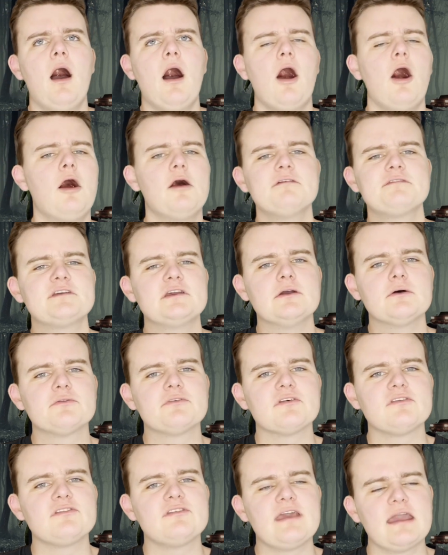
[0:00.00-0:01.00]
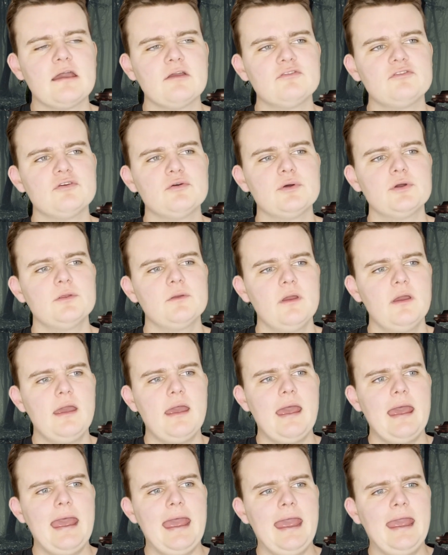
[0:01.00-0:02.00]
off-kilter sound to it.
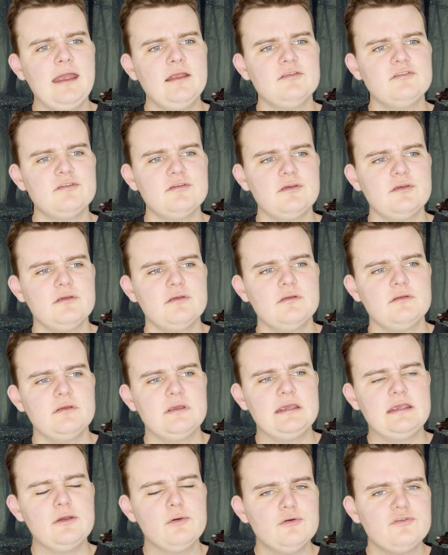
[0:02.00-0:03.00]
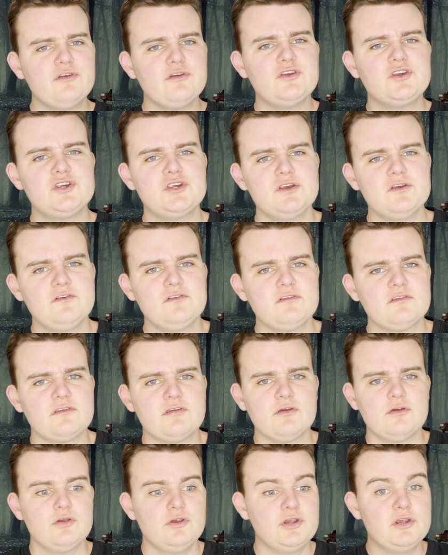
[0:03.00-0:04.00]
And he also chose
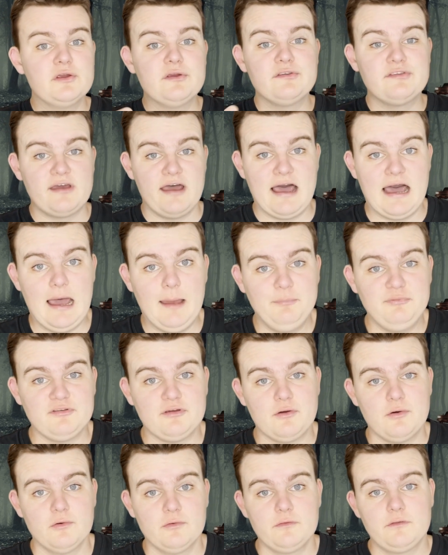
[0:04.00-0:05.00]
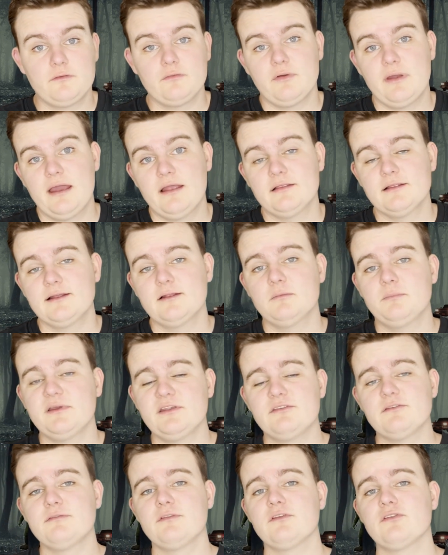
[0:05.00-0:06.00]
to use a harpsichord throughout little
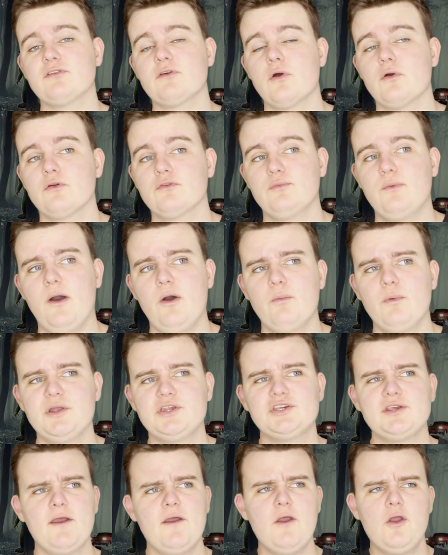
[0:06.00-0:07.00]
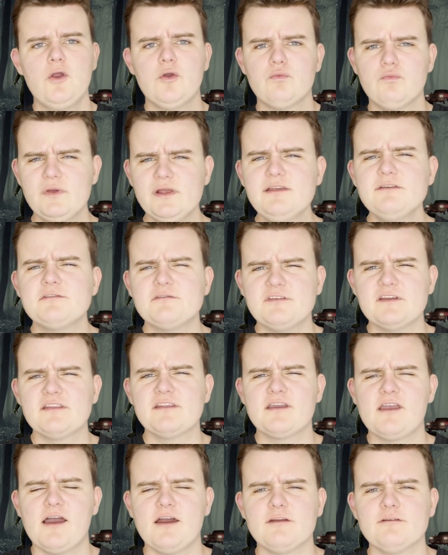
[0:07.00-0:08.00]
bits of the score as well, which really fit the
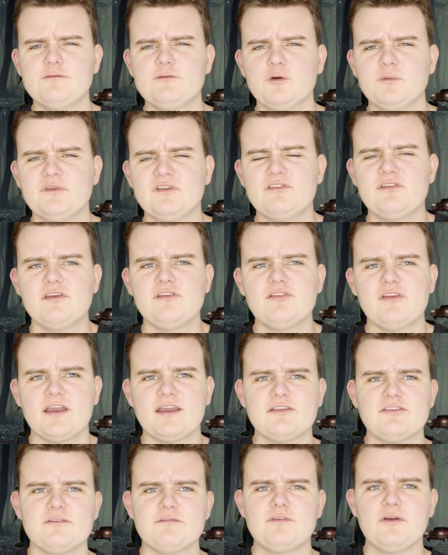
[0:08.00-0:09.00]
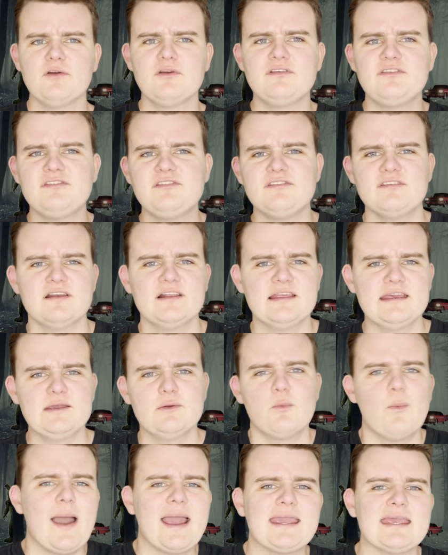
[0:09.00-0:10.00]
kind of film this is. Like, it's a very silly,
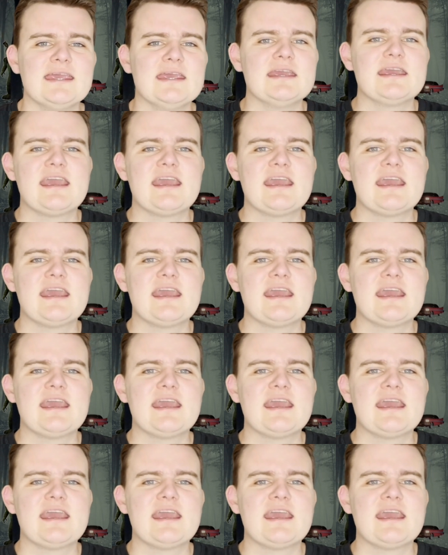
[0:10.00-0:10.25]
wacky,